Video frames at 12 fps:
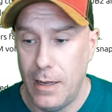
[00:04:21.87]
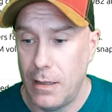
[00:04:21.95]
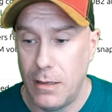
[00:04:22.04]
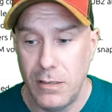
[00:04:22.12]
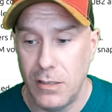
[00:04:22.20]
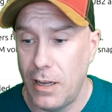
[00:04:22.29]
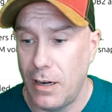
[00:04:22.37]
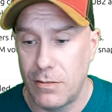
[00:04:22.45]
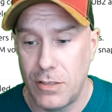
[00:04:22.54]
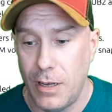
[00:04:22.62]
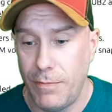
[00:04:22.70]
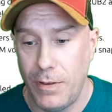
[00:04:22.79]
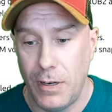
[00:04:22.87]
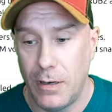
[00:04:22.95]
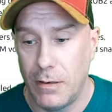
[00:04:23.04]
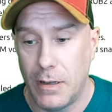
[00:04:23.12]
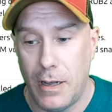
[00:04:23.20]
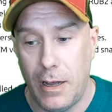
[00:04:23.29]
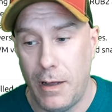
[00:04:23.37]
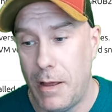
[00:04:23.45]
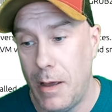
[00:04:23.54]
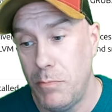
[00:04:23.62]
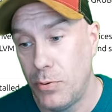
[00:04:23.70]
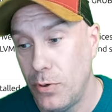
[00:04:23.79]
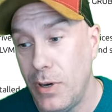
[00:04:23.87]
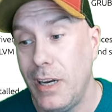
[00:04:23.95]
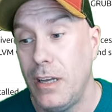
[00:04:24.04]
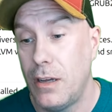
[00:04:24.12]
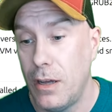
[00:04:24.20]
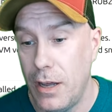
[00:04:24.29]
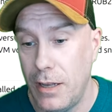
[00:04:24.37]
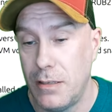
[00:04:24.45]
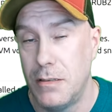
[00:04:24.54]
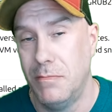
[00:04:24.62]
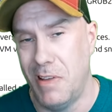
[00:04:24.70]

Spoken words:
There's a lot of stuff here. I'm pretty good.